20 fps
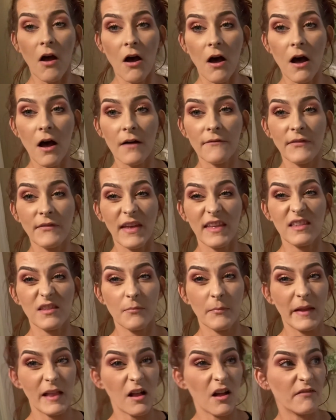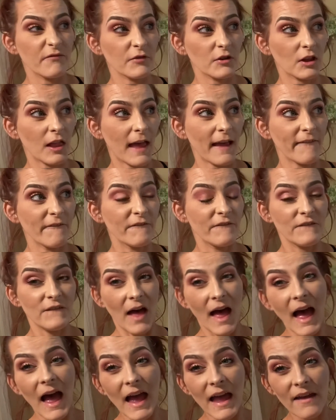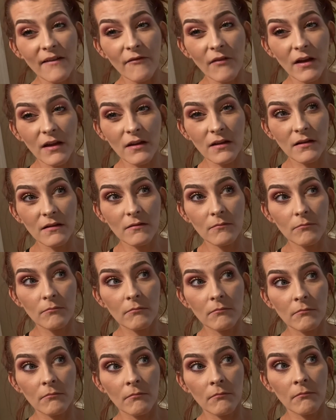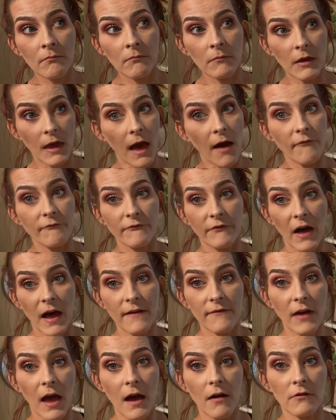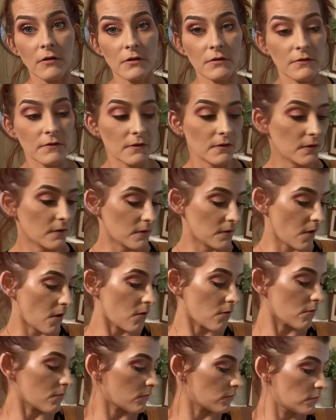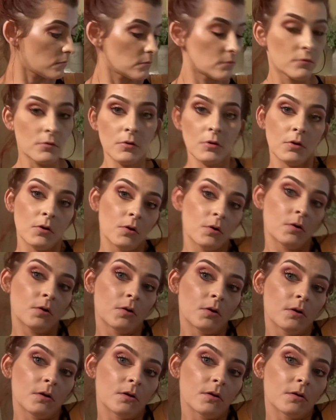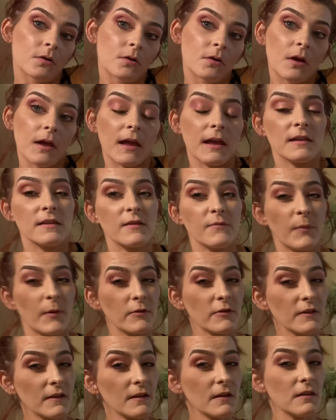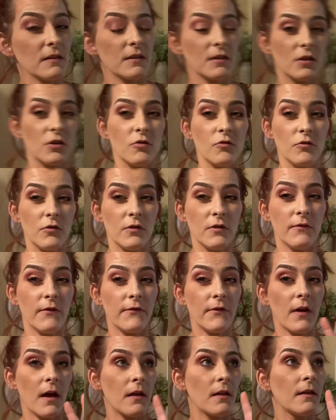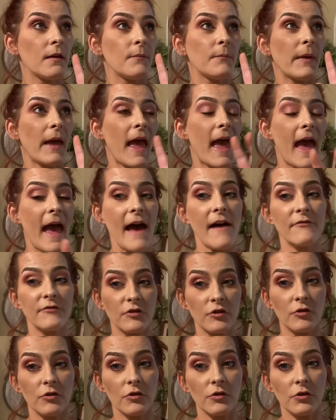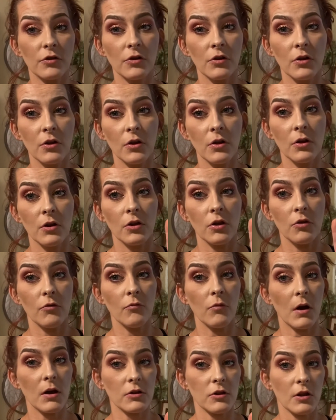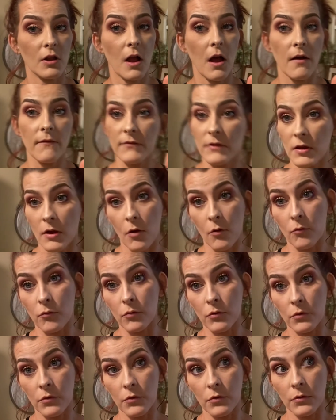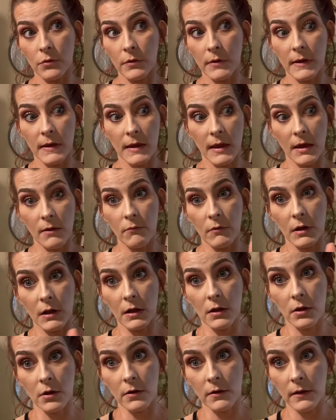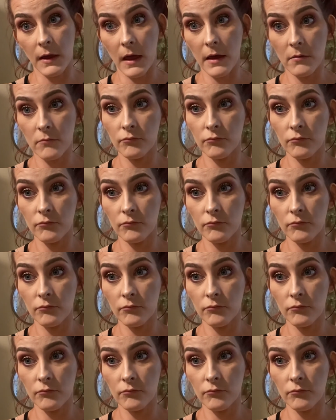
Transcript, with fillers: off. It's been on for like five, yeah, five hours, so it's supposed to continue to develop after you wash it off. So we'll see what it looks like.